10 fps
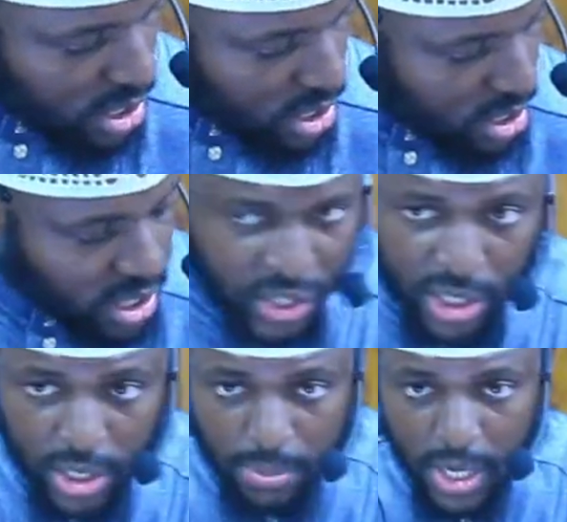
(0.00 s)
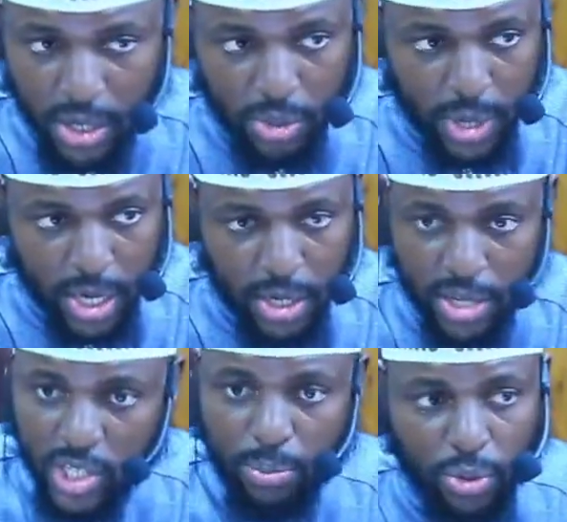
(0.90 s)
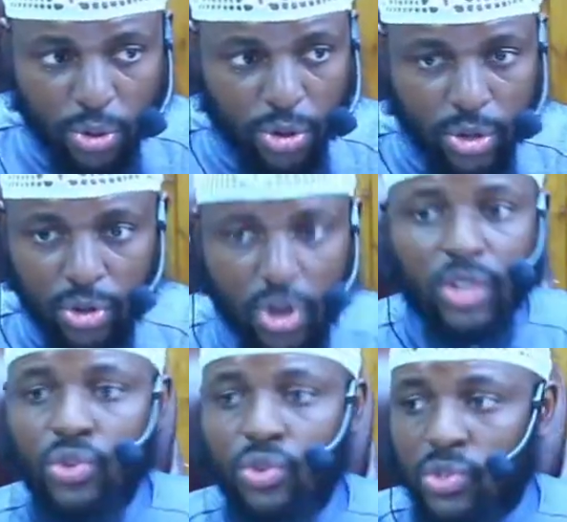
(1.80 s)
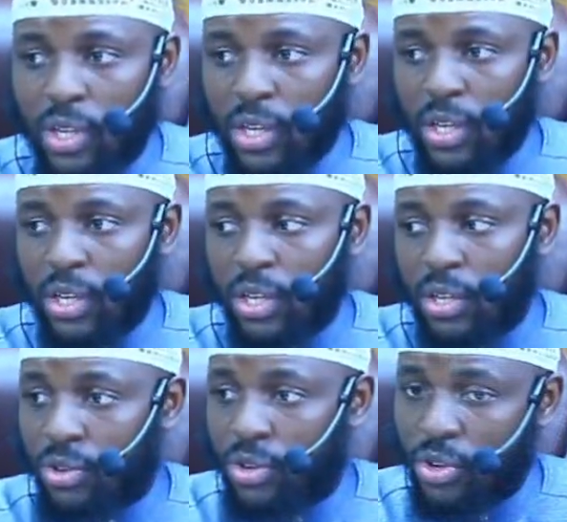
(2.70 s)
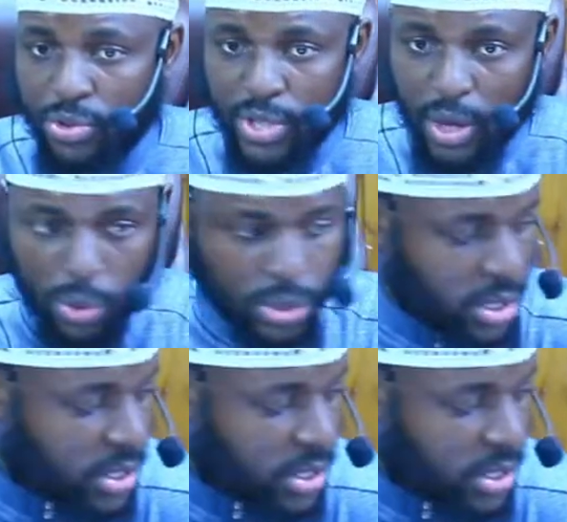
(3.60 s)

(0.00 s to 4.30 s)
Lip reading: Najis bil ijma'. It's impure. You can't use it. You cannot use that water.